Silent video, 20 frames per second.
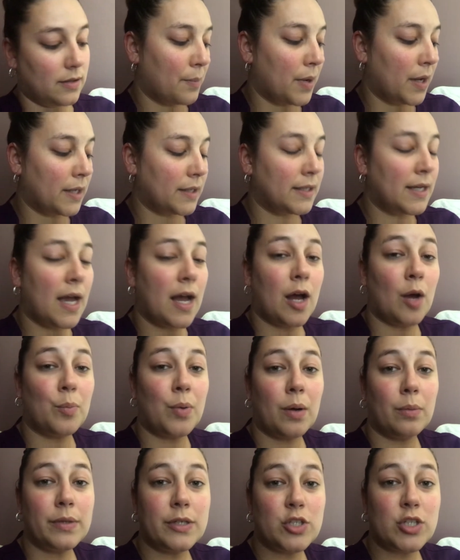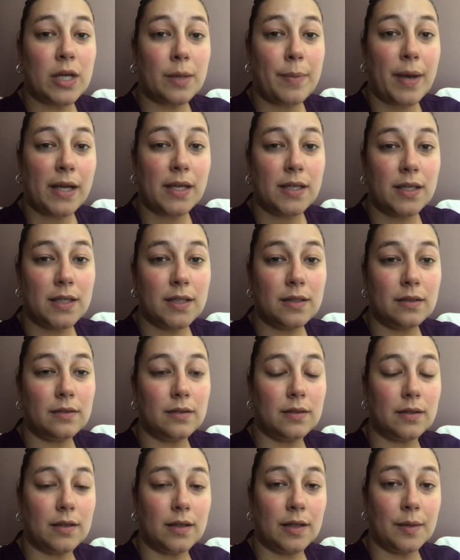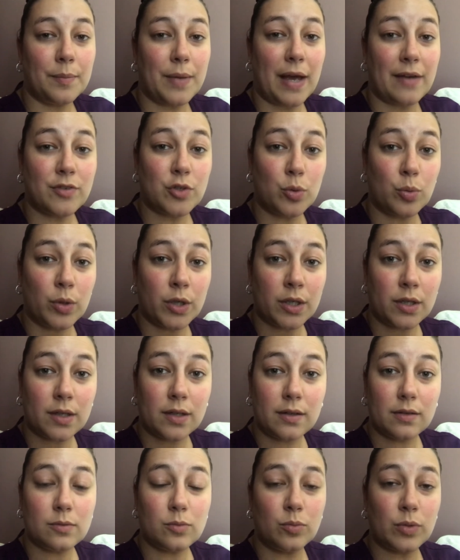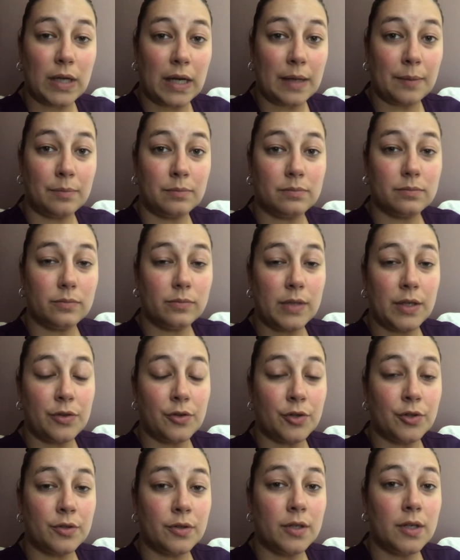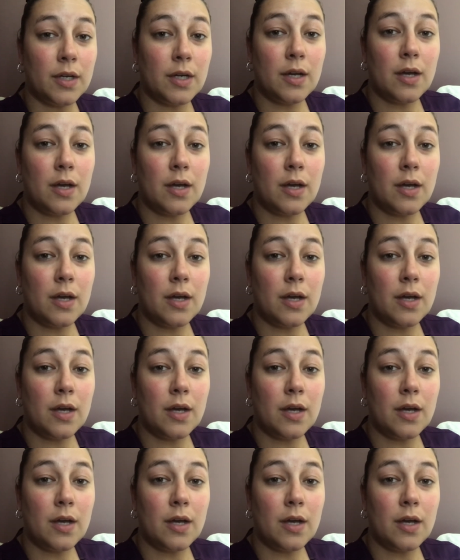but yeah, I'll probably check back in after work when I'm either